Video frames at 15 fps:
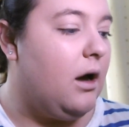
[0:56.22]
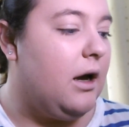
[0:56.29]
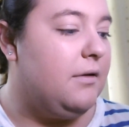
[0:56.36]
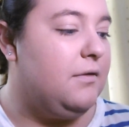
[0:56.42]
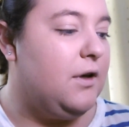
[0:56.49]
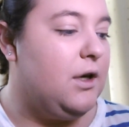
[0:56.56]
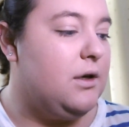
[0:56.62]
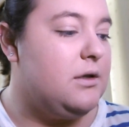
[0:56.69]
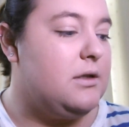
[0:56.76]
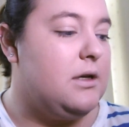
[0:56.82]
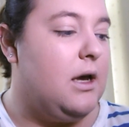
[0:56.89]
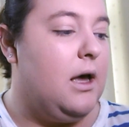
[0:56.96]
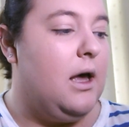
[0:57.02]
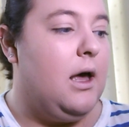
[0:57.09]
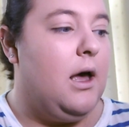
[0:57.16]
I've used
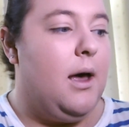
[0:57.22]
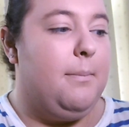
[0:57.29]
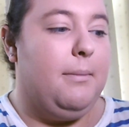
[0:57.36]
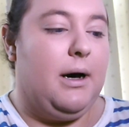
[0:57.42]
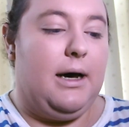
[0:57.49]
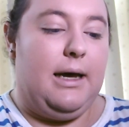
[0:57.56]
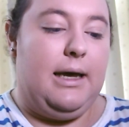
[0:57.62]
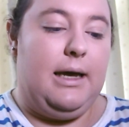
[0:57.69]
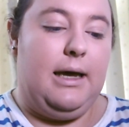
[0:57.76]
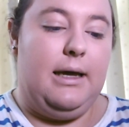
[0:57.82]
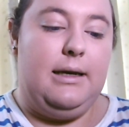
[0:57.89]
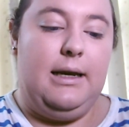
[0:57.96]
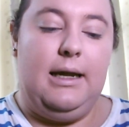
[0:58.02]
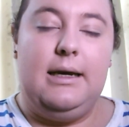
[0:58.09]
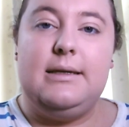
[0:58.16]
my
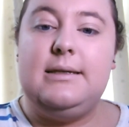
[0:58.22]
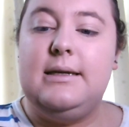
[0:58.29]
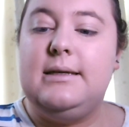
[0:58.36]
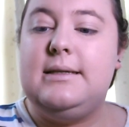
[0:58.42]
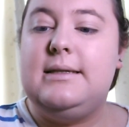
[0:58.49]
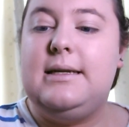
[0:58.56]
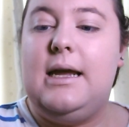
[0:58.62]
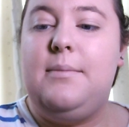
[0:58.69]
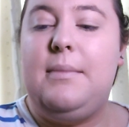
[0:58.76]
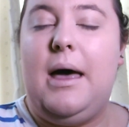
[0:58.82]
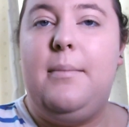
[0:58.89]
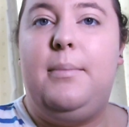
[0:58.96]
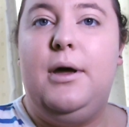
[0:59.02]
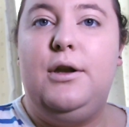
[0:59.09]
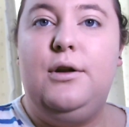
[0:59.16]
NYX Stay
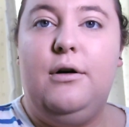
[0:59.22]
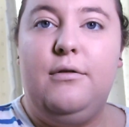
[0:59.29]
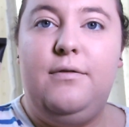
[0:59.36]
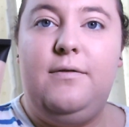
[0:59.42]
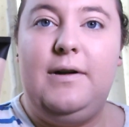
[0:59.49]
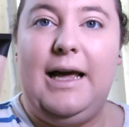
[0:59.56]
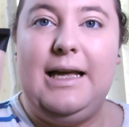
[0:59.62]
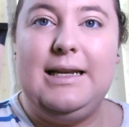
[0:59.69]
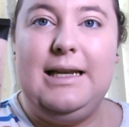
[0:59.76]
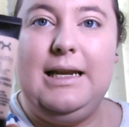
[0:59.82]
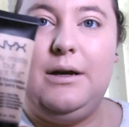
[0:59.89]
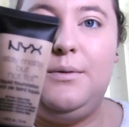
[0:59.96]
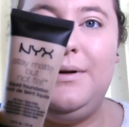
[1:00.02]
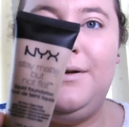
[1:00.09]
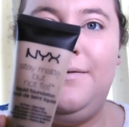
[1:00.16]
Matte But Not Flat
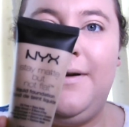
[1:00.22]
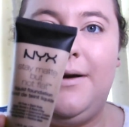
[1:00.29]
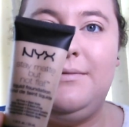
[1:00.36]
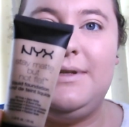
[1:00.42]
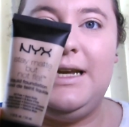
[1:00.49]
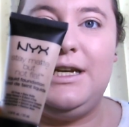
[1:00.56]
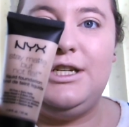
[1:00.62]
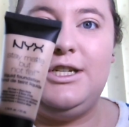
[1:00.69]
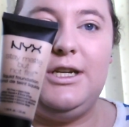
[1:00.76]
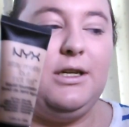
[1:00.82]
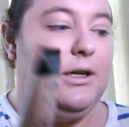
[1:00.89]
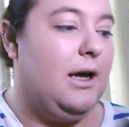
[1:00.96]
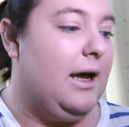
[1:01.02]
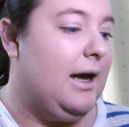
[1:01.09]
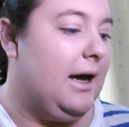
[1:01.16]
Liquid
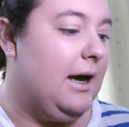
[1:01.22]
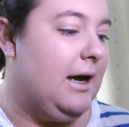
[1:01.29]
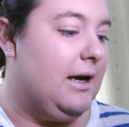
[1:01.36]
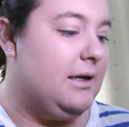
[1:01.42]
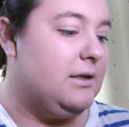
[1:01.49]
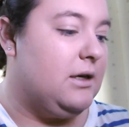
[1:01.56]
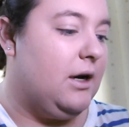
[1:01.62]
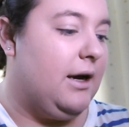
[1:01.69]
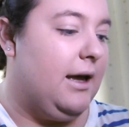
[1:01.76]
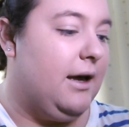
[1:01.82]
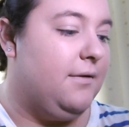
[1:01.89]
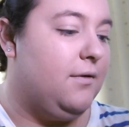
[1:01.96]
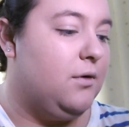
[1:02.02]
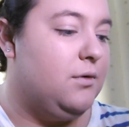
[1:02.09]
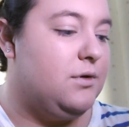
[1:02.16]
Foundation, and I
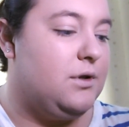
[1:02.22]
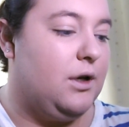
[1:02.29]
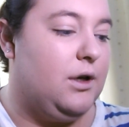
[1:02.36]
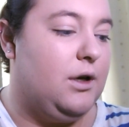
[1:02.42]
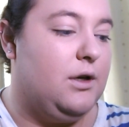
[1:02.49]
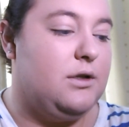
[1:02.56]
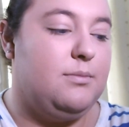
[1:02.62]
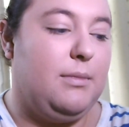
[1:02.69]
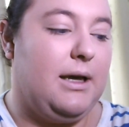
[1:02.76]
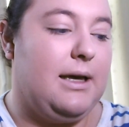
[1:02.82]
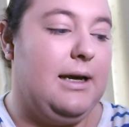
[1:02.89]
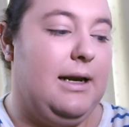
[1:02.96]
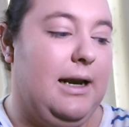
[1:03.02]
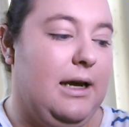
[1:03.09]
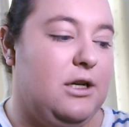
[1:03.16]
have also used my
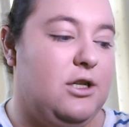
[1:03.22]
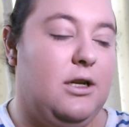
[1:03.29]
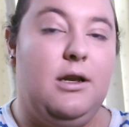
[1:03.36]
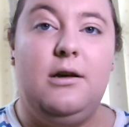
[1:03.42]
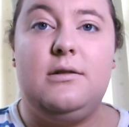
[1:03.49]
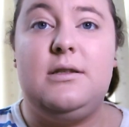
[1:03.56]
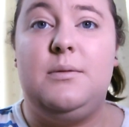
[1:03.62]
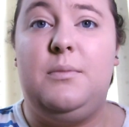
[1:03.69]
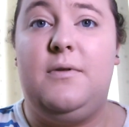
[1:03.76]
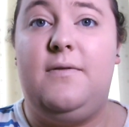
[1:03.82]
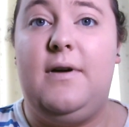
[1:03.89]
Collection Lasting